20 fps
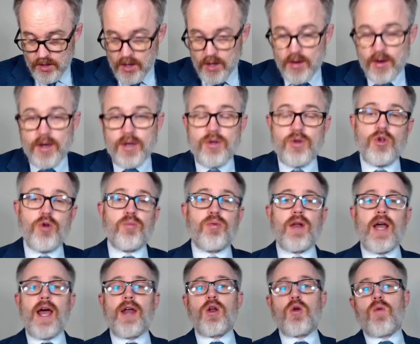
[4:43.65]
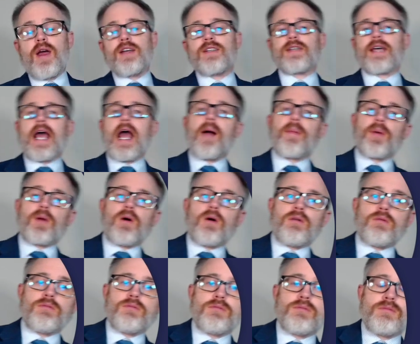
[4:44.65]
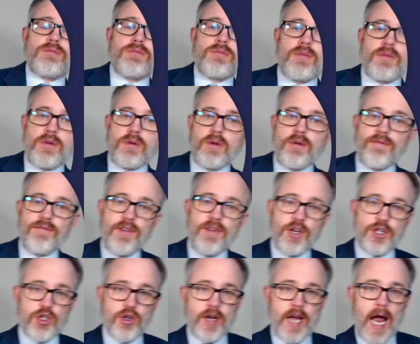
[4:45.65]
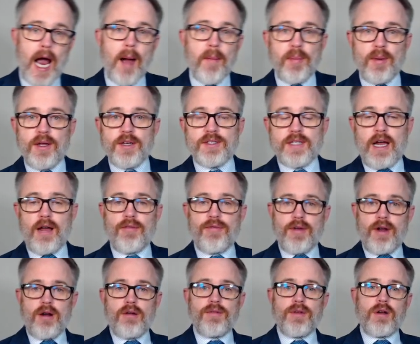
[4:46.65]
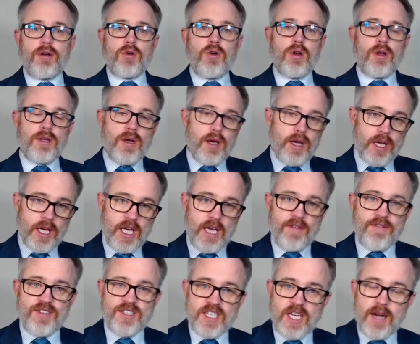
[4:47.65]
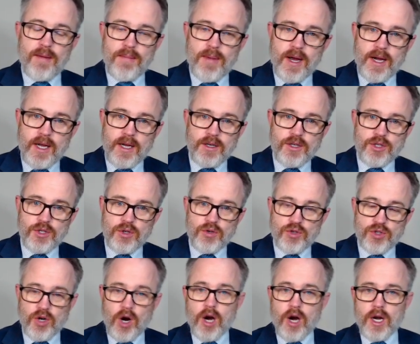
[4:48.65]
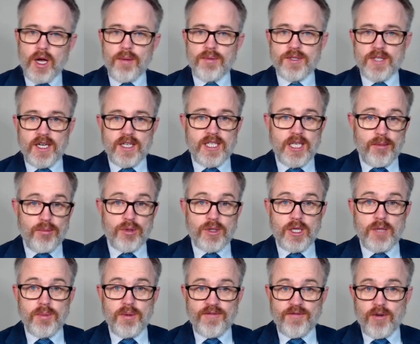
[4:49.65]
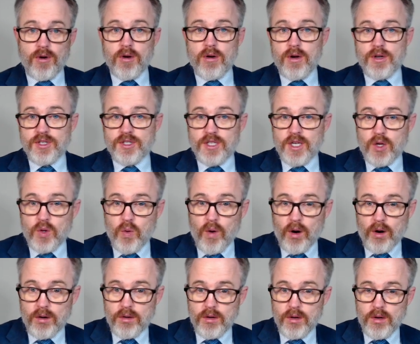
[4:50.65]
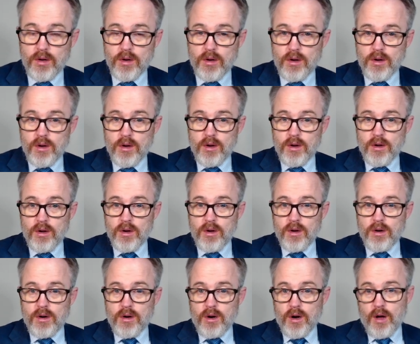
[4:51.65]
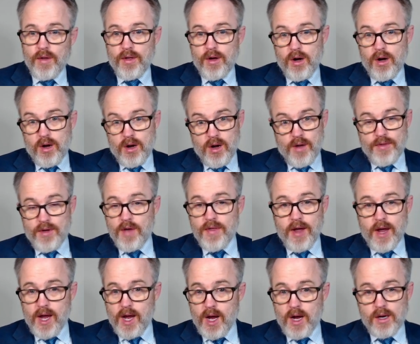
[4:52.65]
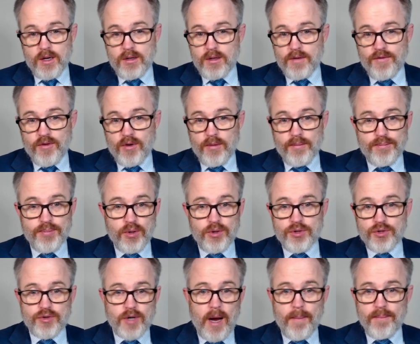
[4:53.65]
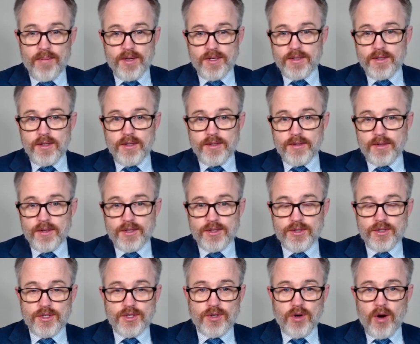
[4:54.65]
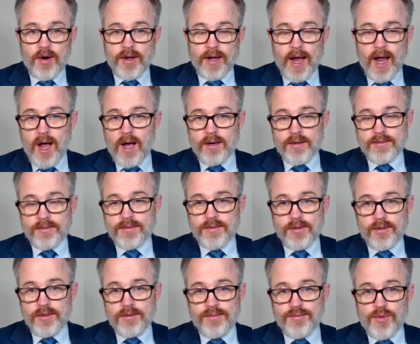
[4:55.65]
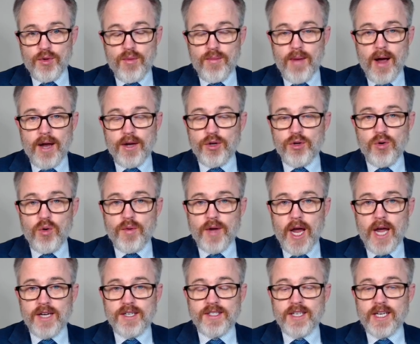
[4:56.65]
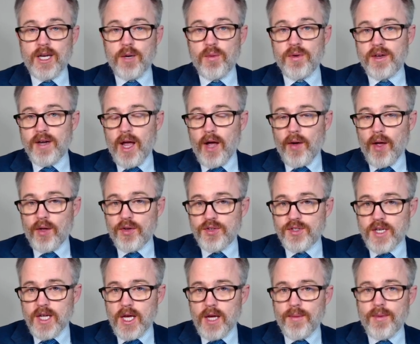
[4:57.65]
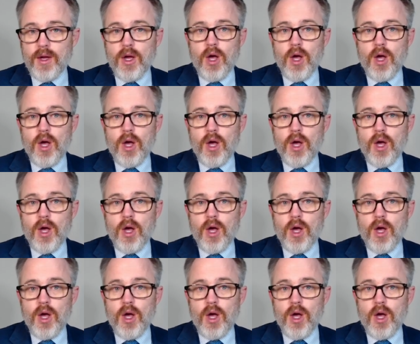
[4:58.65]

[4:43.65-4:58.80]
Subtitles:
And do you plan to raise capital? Venture capitalists out there that are going to give seed money to startups, they typically prefer a C-Corp. On the other hand, if you're a bootstrap business that's just starting out, you might do okay sticking with an LLC.